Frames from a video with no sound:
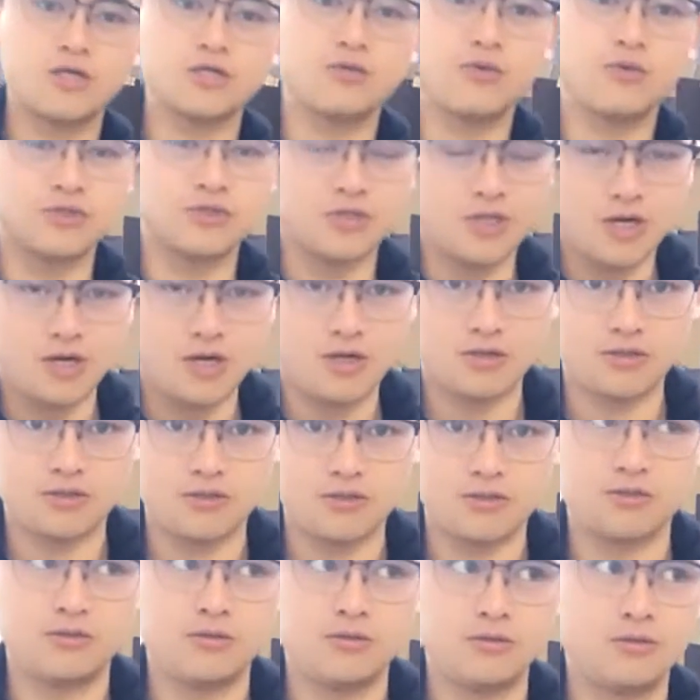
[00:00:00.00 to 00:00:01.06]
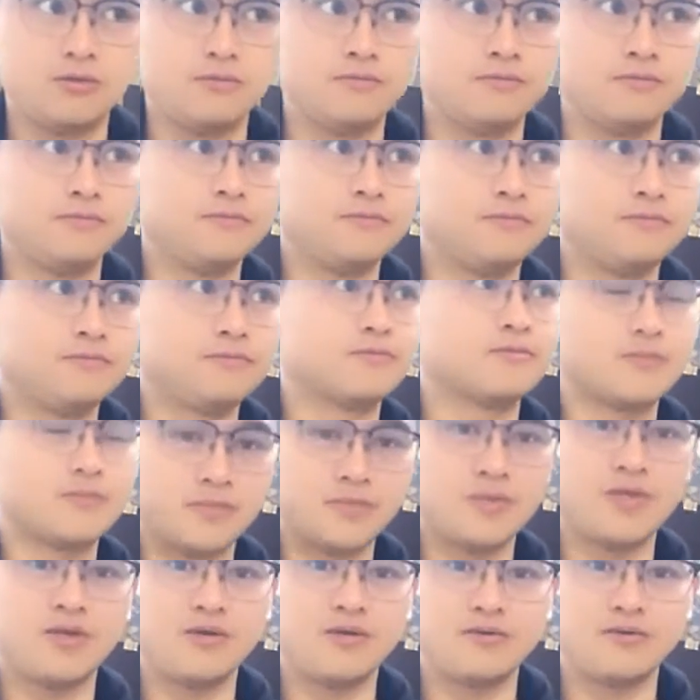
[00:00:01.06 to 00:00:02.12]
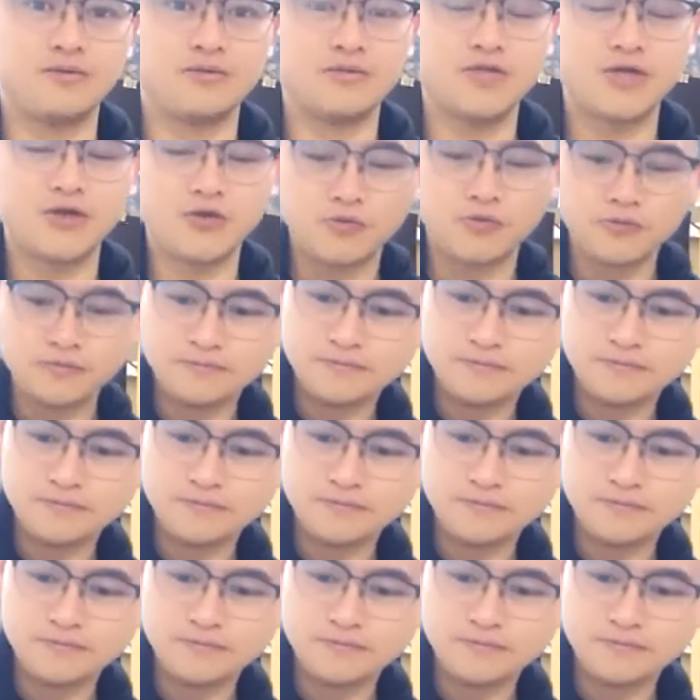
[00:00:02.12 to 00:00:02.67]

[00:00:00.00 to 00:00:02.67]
with us. Thank you.